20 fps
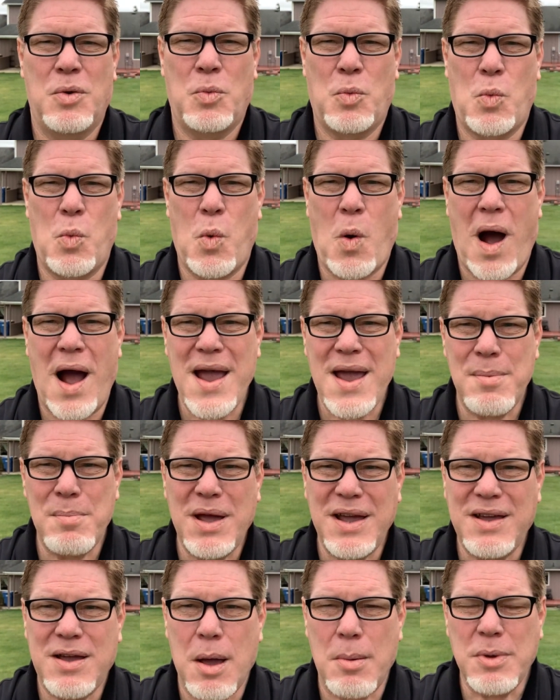Why am
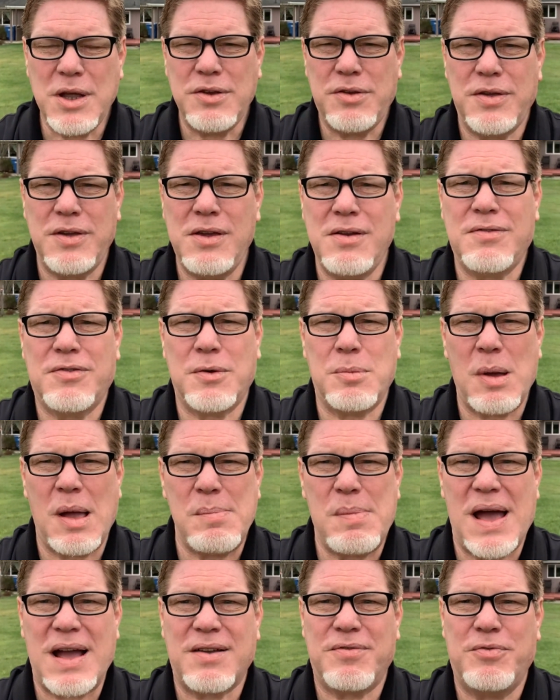I coming to you from my
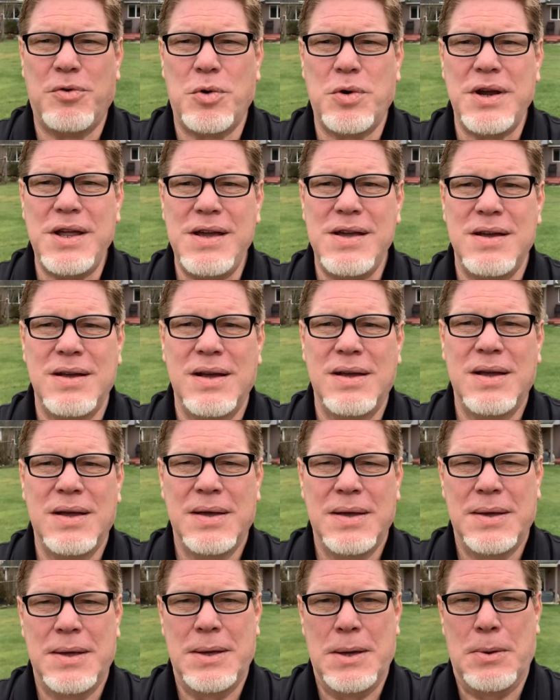back 40?
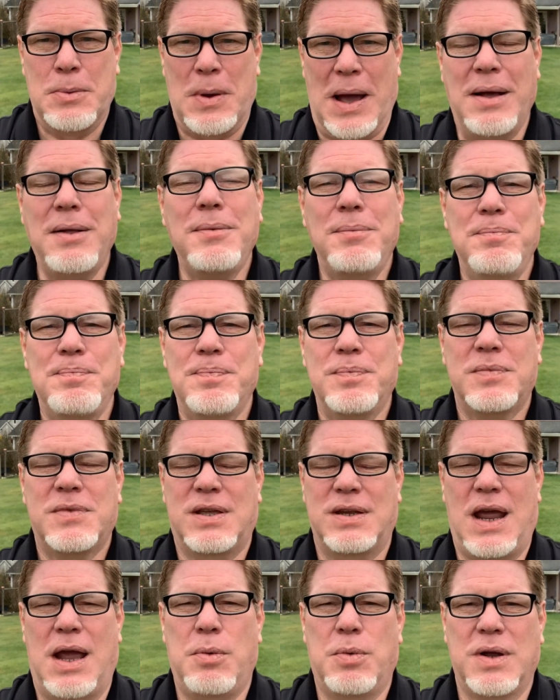Well,
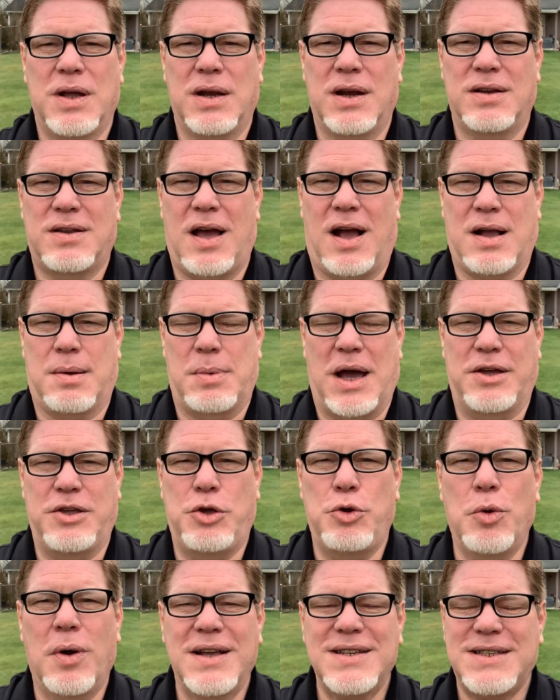today we're going to talk about
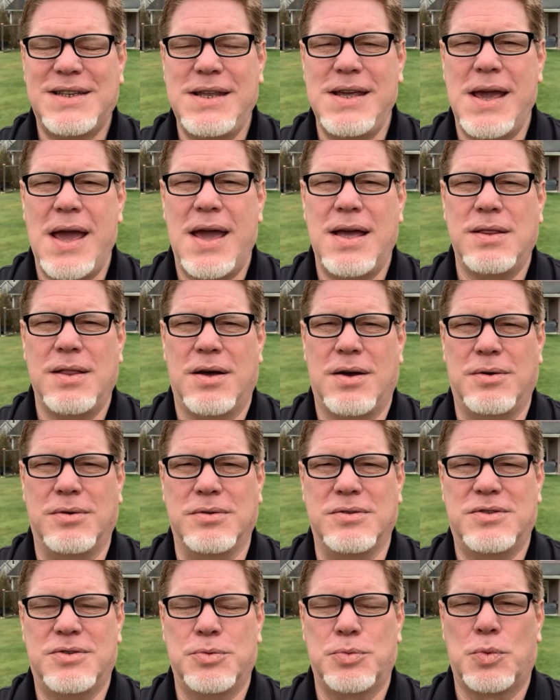USDA
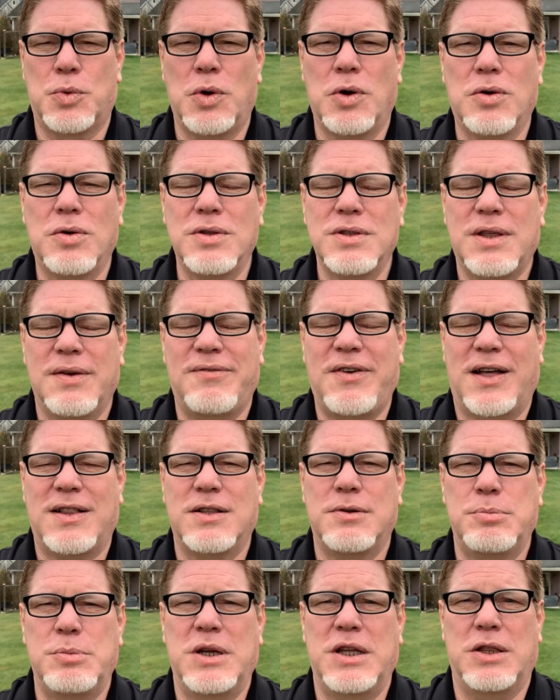loans, rural
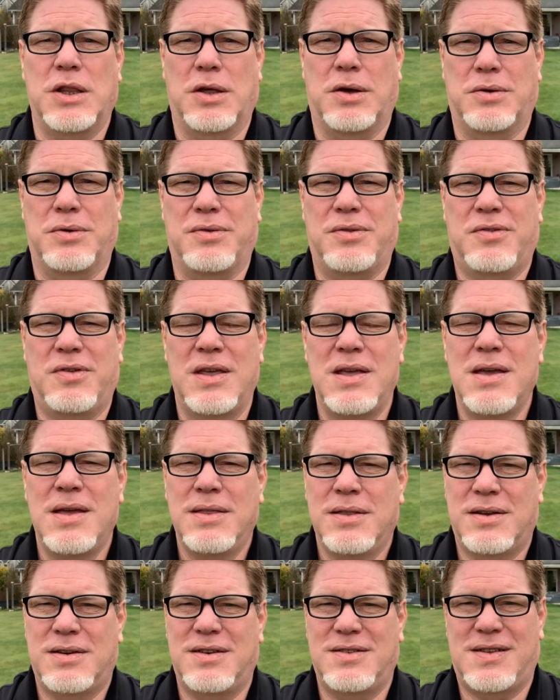development loans.
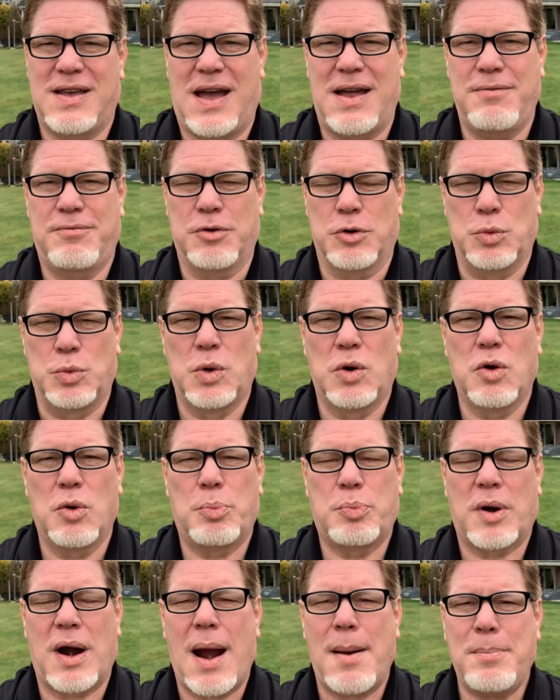They're designed for rural
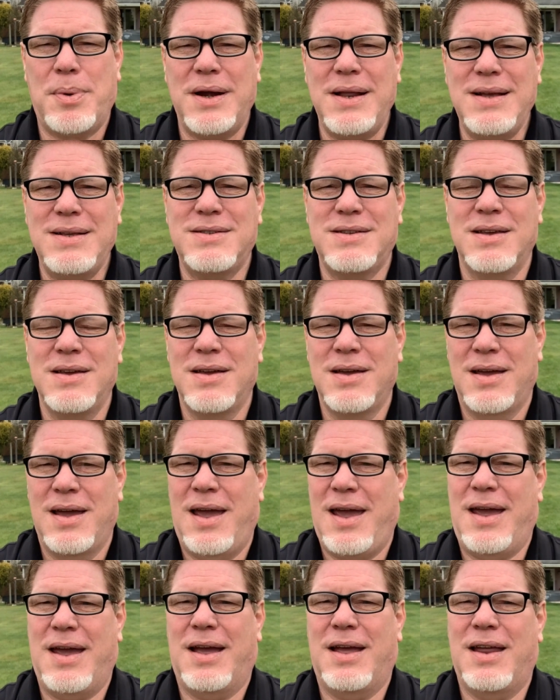properties,
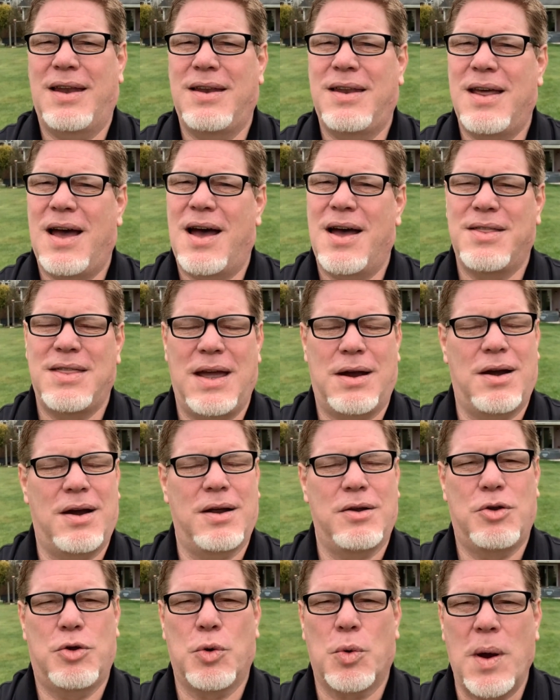and they're
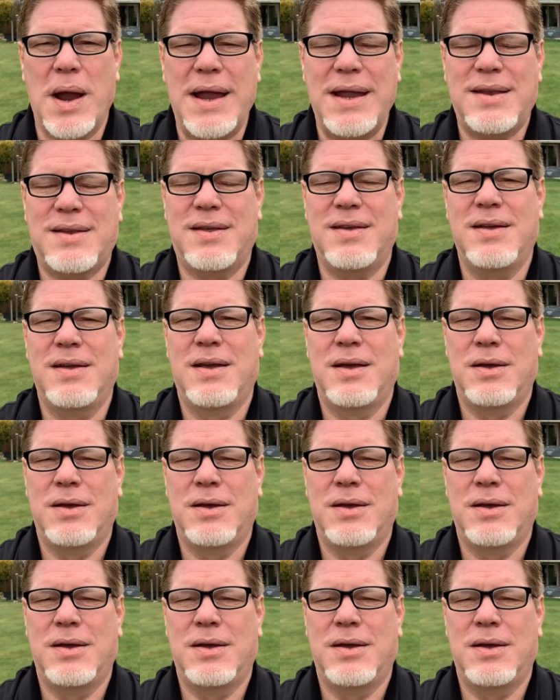a great